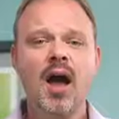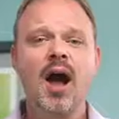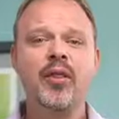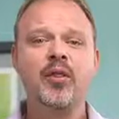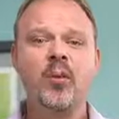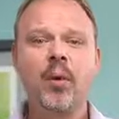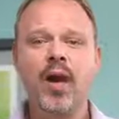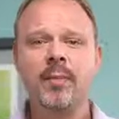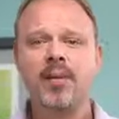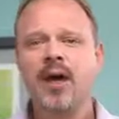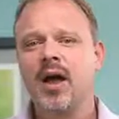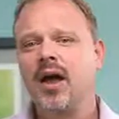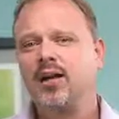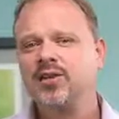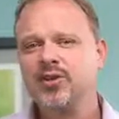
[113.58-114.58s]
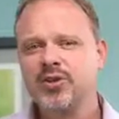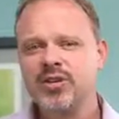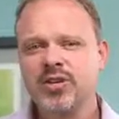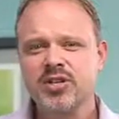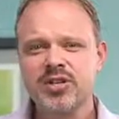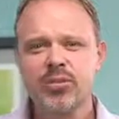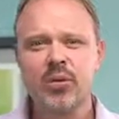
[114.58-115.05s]
On the web, a search
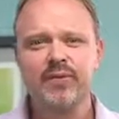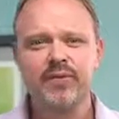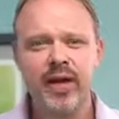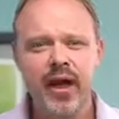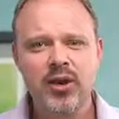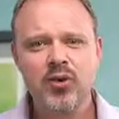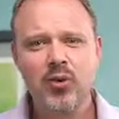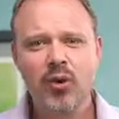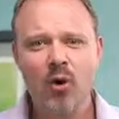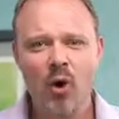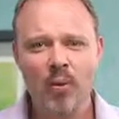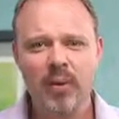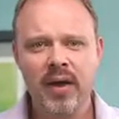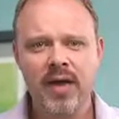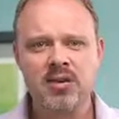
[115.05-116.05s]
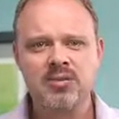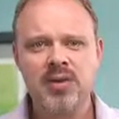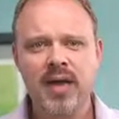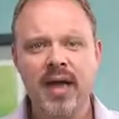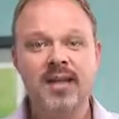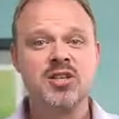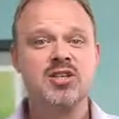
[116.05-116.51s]
engine will find your homepage
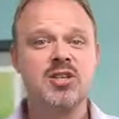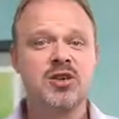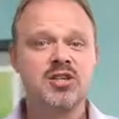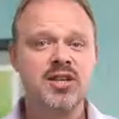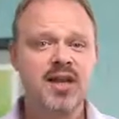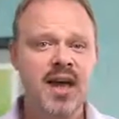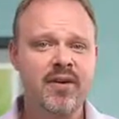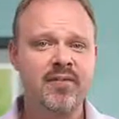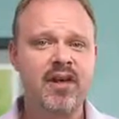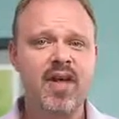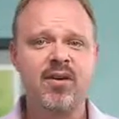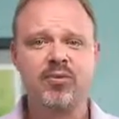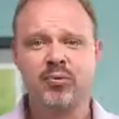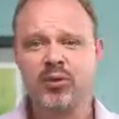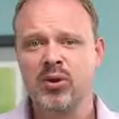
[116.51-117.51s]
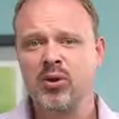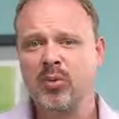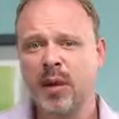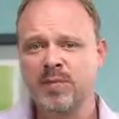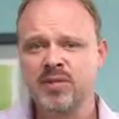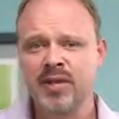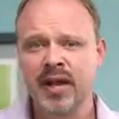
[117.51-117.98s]
and start to navigate through your
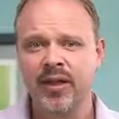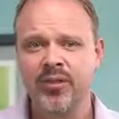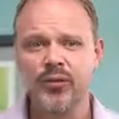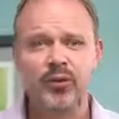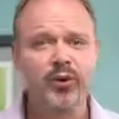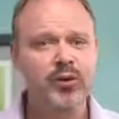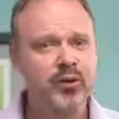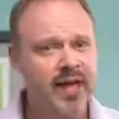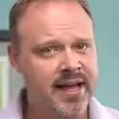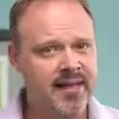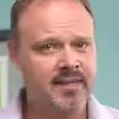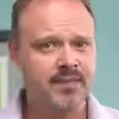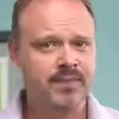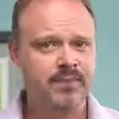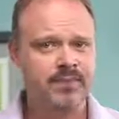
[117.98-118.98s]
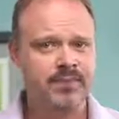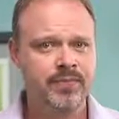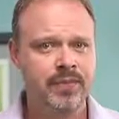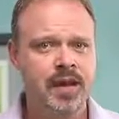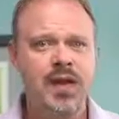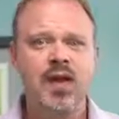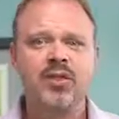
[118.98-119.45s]
website through your links.
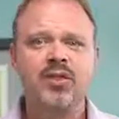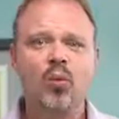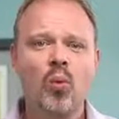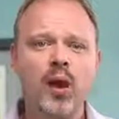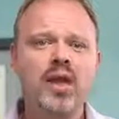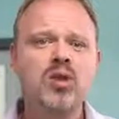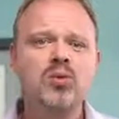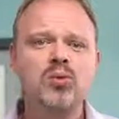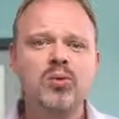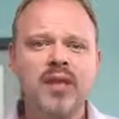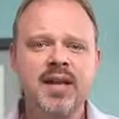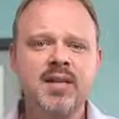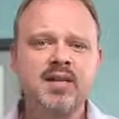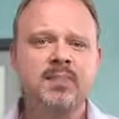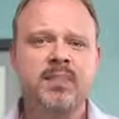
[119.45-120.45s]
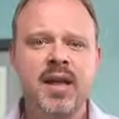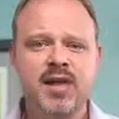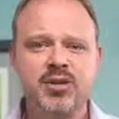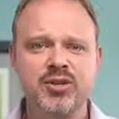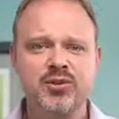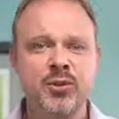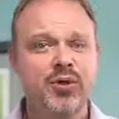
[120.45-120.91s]
The way you link to
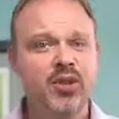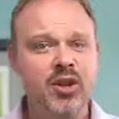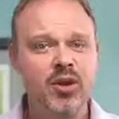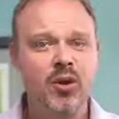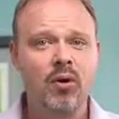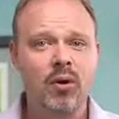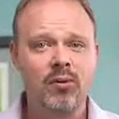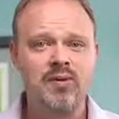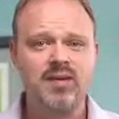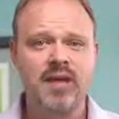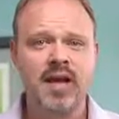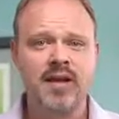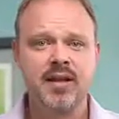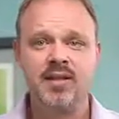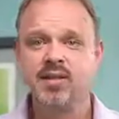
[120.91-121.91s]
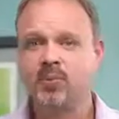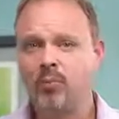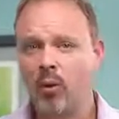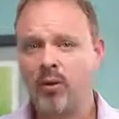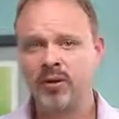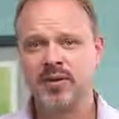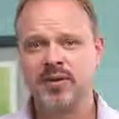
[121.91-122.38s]
pages within your own site is
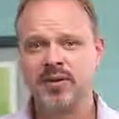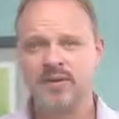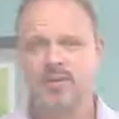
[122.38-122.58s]
important,